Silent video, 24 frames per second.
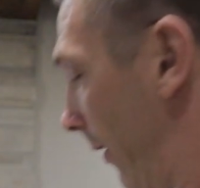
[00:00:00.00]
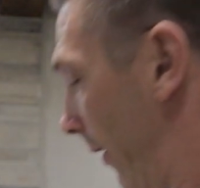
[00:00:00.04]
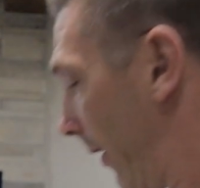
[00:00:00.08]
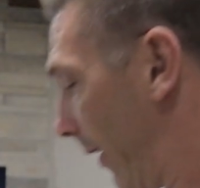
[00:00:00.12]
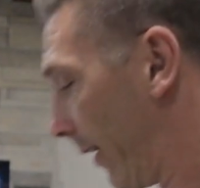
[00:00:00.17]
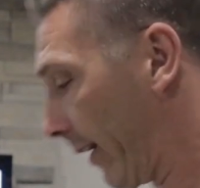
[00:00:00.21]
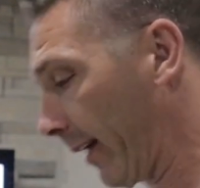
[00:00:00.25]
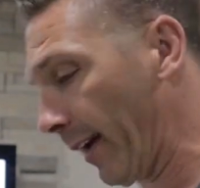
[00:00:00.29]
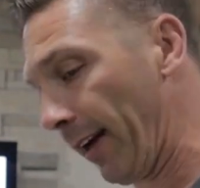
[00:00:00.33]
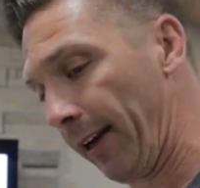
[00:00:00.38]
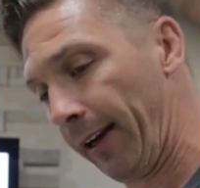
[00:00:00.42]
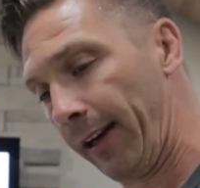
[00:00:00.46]

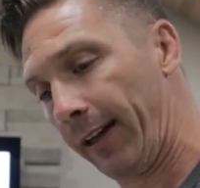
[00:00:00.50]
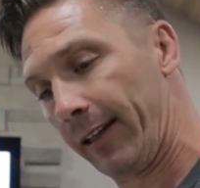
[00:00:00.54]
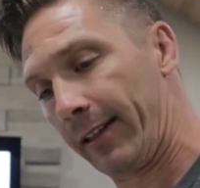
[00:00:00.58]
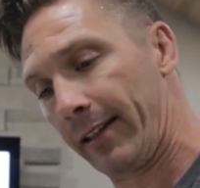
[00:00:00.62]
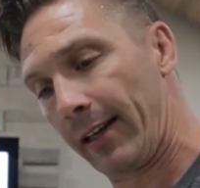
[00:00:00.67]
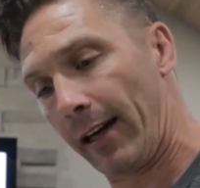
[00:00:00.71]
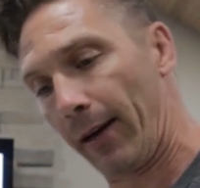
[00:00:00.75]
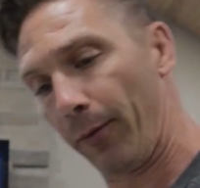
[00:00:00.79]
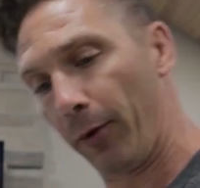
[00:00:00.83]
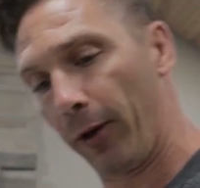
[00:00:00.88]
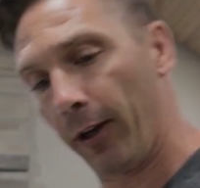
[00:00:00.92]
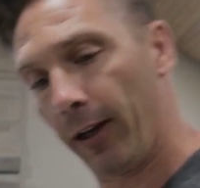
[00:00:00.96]
again,
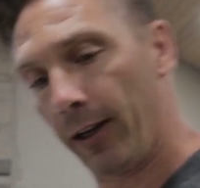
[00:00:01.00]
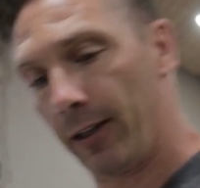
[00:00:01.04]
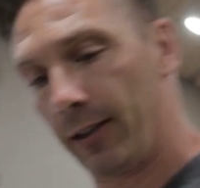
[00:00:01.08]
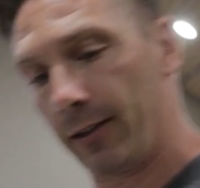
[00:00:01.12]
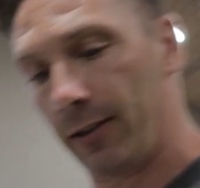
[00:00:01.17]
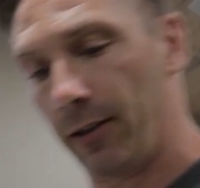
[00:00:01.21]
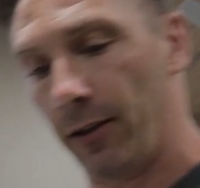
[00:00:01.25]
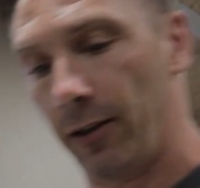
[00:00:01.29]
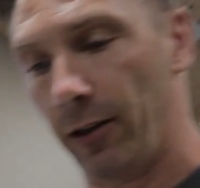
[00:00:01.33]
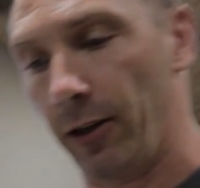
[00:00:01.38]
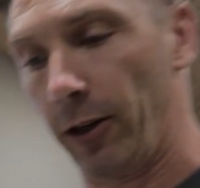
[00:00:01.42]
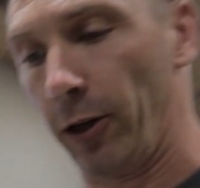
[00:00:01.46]
anytime you
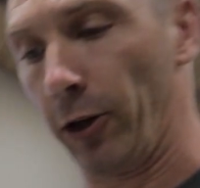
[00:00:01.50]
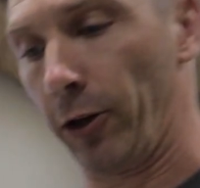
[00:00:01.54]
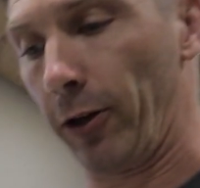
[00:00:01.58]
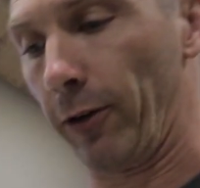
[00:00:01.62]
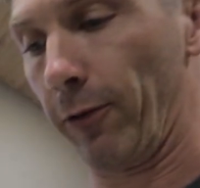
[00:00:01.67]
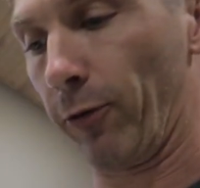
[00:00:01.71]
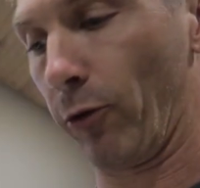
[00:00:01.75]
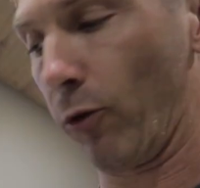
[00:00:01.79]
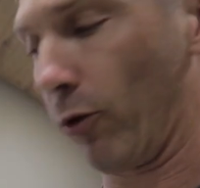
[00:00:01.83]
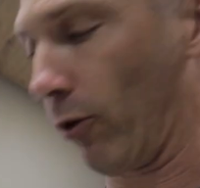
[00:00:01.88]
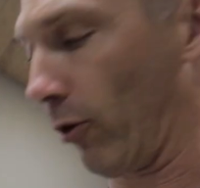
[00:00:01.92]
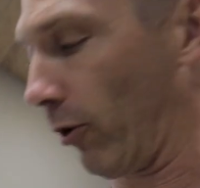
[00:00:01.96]
guys are looking
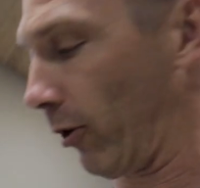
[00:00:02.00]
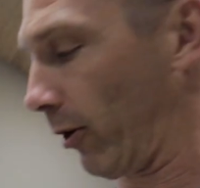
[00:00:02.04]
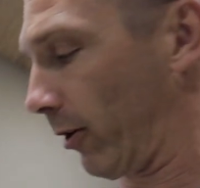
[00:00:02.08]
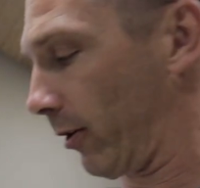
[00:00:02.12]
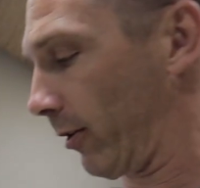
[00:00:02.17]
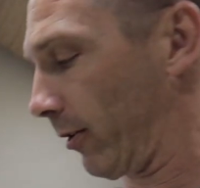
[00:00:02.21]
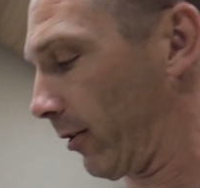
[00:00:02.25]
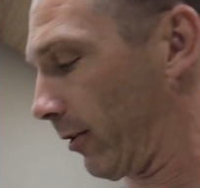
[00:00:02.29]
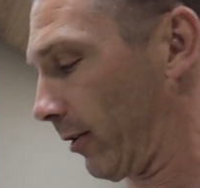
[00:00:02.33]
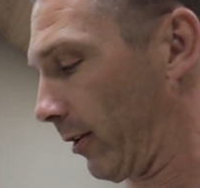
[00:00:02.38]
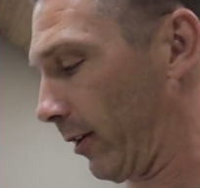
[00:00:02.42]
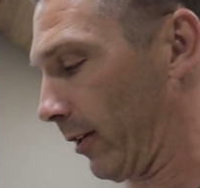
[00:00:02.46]
for
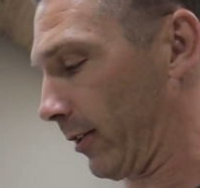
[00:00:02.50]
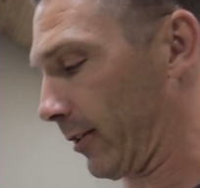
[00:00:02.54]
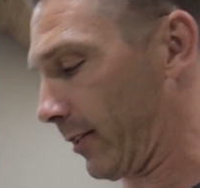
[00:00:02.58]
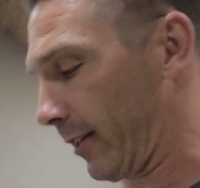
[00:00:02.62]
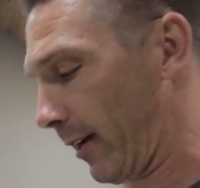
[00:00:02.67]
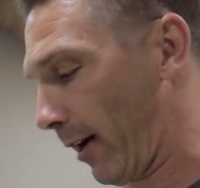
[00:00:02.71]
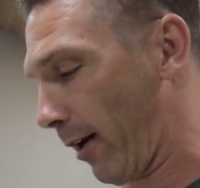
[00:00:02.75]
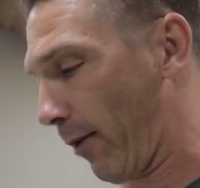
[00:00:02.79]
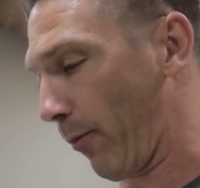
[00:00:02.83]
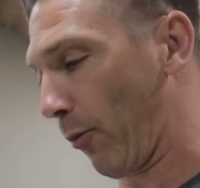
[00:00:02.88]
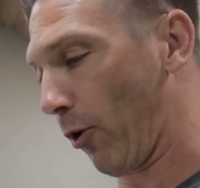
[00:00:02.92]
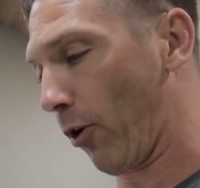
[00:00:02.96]
a
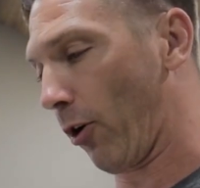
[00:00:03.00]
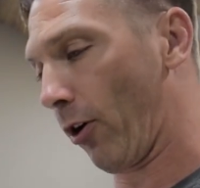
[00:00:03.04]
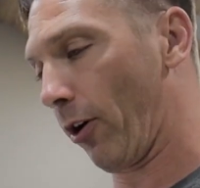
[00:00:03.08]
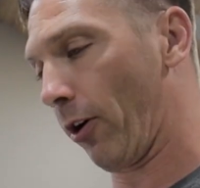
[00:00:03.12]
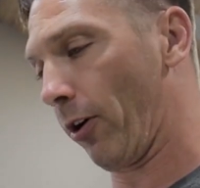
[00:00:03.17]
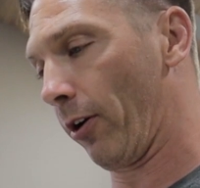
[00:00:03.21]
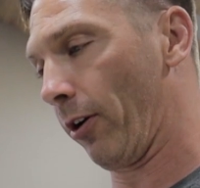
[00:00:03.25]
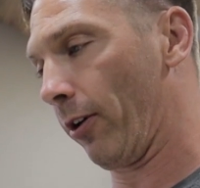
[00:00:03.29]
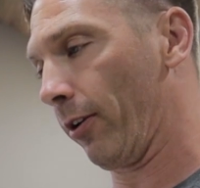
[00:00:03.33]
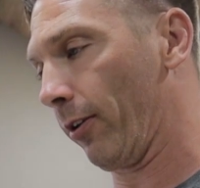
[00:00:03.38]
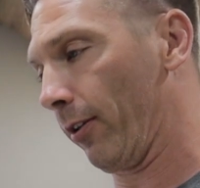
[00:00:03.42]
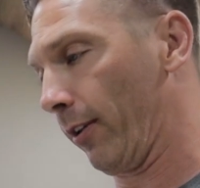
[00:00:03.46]
sound
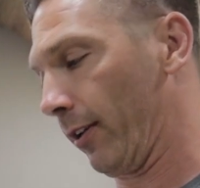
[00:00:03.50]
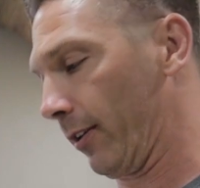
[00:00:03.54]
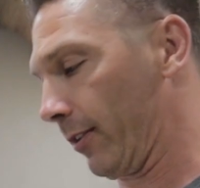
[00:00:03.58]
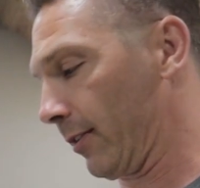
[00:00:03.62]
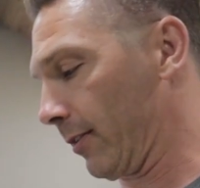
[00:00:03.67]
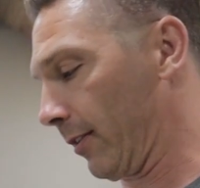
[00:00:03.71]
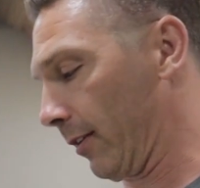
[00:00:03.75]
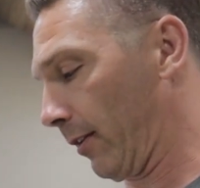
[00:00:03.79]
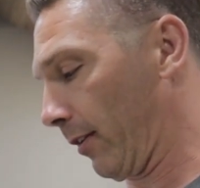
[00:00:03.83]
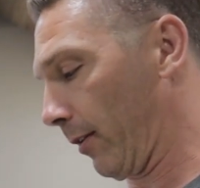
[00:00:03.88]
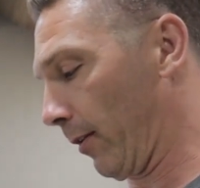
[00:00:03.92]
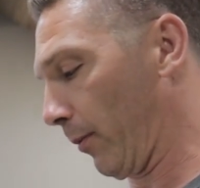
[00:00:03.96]
bar,
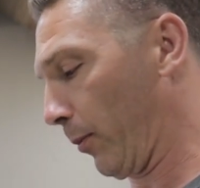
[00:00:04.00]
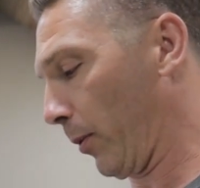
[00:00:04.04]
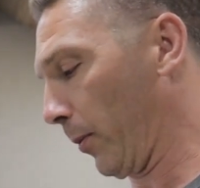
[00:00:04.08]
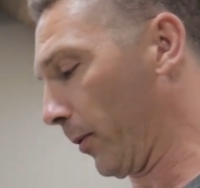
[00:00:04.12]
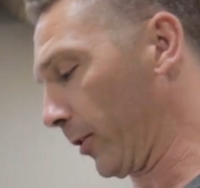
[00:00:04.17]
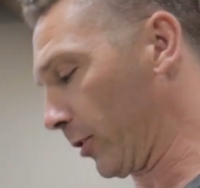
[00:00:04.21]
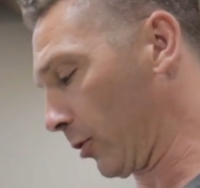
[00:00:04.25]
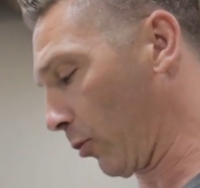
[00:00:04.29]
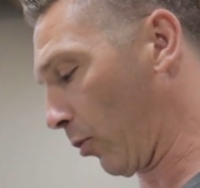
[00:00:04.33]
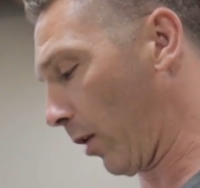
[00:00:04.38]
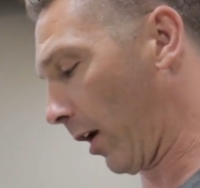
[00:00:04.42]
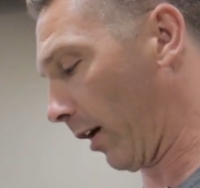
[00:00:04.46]
it's pretty
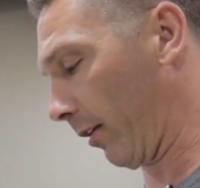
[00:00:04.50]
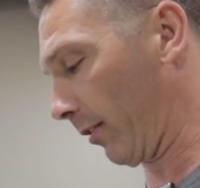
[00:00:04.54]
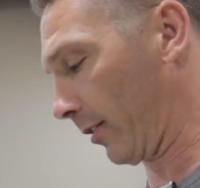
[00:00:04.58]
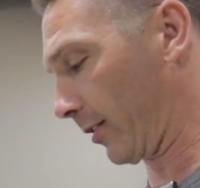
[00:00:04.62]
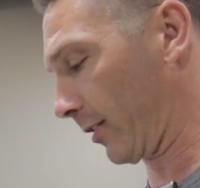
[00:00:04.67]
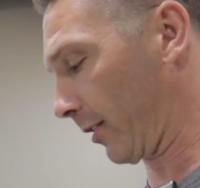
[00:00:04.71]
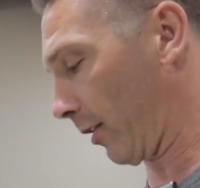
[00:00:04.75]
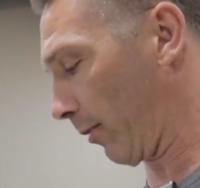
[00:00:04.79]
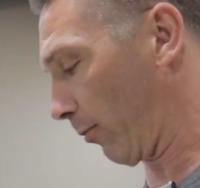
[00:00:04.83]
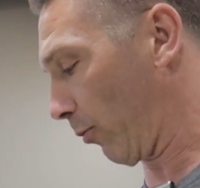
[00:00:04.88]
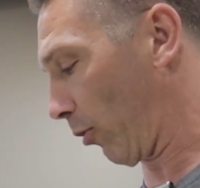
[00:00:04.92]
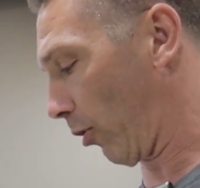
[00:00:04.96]
much a wireless
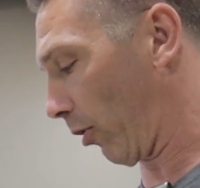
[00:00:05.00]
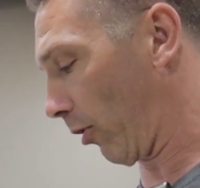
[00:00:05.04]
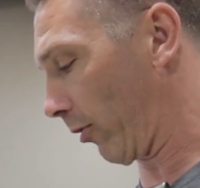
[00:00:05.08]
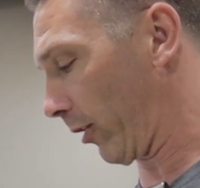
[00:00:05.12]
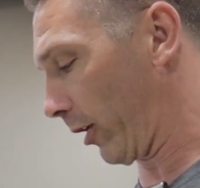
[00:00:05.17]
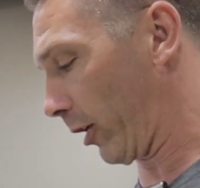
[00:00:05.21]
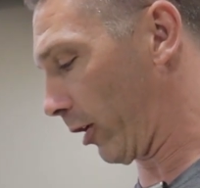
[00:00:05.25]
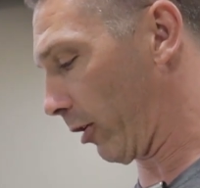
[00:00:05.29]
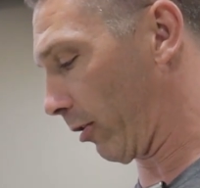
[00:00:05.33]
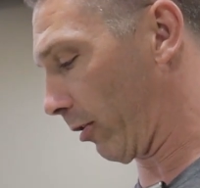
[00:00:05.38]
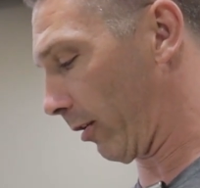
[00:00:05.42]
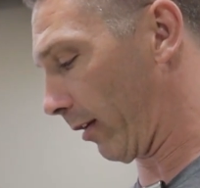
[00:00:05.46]
sound bar
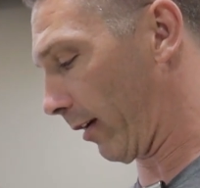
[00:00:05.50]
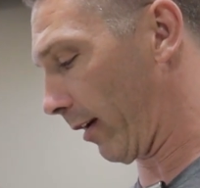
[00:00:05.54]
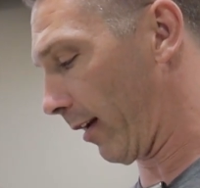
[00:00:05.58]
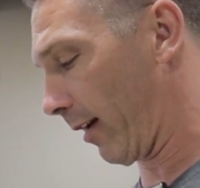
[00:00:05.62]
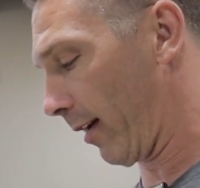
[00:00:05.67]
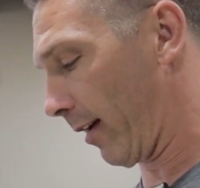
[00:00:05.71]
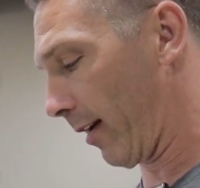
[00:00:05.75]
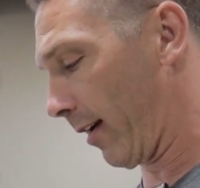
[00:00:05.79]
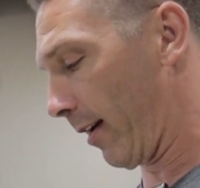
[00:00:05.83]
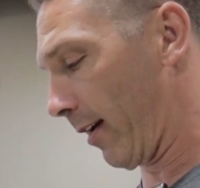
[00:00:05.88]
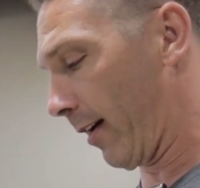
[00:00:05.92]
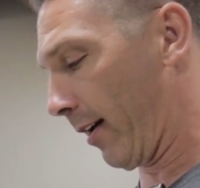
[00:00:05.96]
that you can
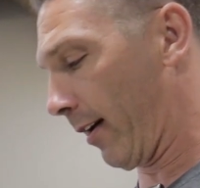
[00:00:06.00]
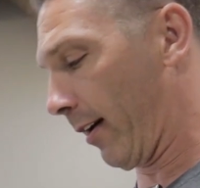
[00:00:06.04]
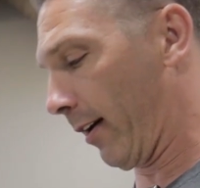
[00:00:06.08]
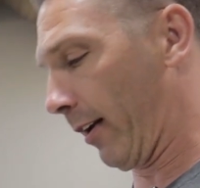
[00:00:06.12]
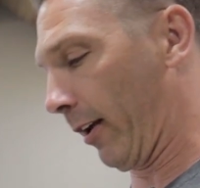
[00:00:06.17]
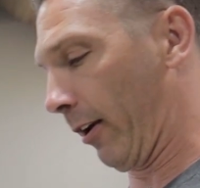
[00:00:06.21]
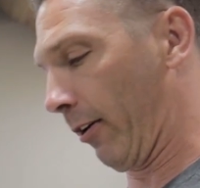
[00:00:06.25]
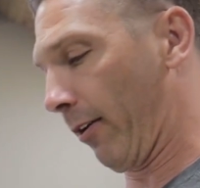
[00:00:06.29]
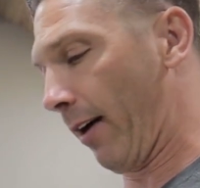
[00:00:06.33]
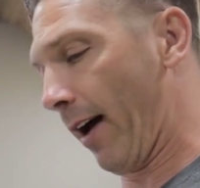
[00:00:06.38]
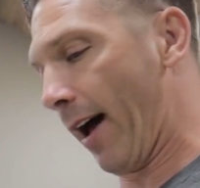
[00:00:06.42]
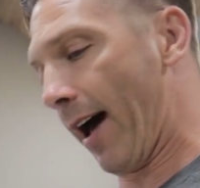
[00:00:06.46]

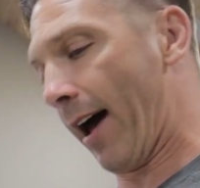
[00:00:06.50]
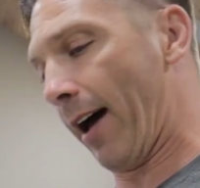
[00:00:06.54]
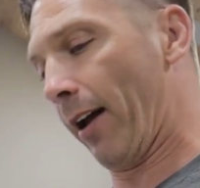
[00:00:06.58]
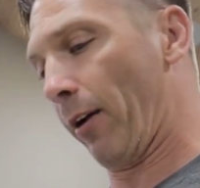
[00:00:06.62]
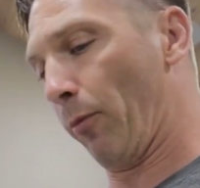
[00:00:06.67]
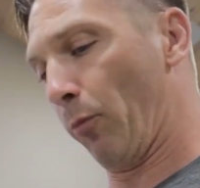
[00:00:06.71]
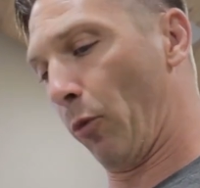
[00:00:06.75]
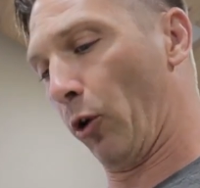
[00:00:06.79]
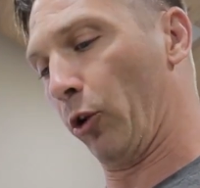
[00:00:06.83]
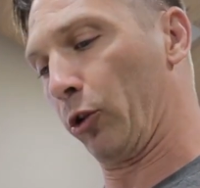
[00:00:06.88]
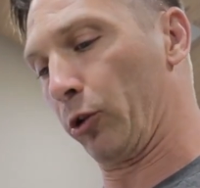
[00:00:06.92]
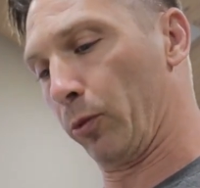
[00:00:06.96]
add
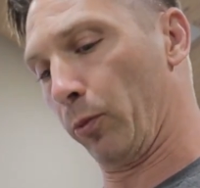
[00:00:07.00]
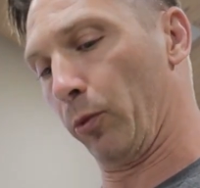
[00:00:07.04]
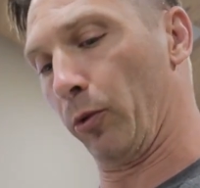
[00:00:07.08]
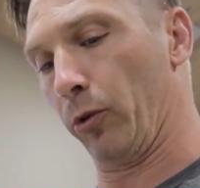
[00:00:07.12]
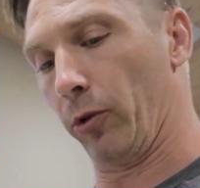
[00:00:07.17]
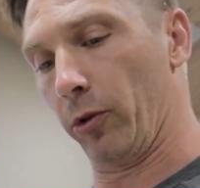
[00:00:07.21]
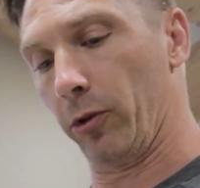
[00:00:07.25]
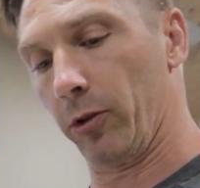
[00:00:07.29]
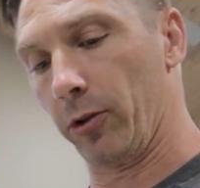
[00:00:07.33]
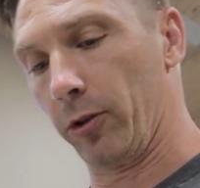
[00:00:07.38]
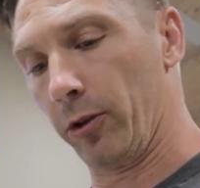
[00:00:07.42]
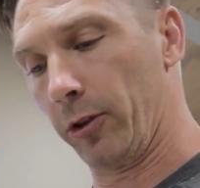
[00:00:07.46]

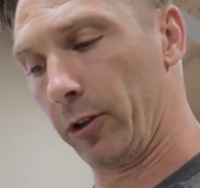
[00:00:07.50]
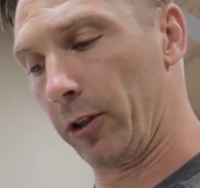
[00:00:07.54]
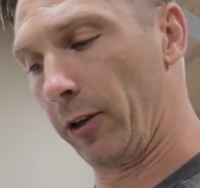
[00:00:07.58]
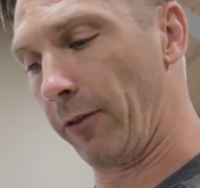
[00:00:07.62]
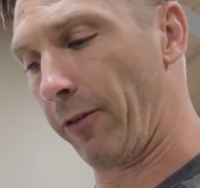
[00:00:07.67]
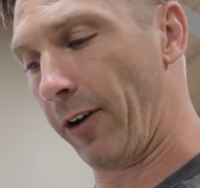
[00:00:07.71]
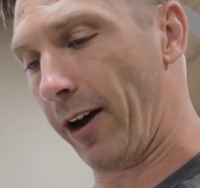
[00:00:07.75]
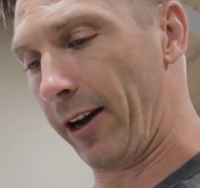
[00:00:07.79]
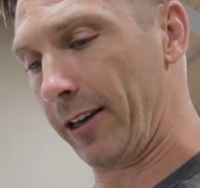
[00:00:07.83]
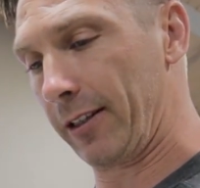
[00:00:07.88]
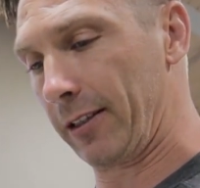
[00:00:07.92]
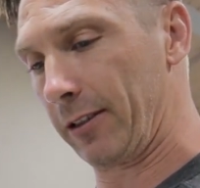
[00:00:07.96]
multiple
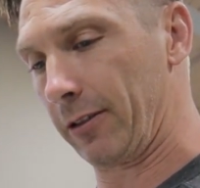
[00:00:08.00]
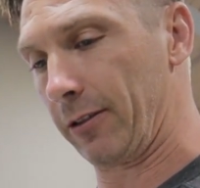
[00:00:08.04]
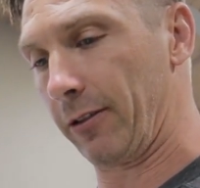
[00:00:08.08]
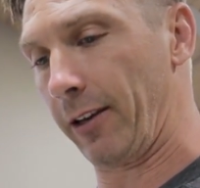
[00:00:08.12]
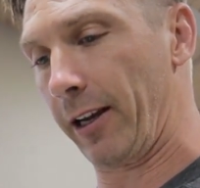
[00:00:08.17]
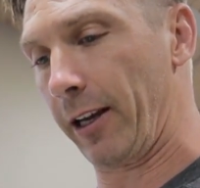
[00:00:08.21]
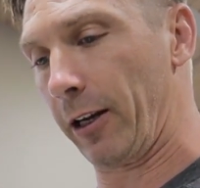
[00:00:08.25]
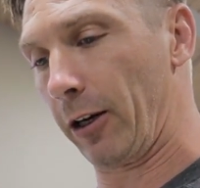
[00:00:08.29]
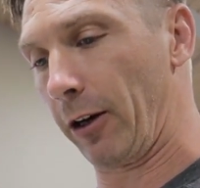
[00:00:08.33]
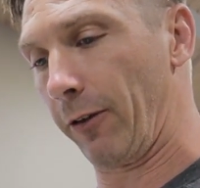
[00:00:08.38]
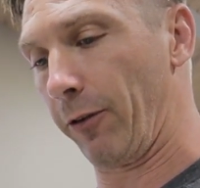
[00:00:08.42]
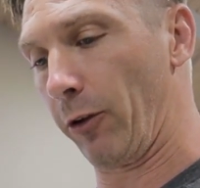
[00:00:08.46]
devices later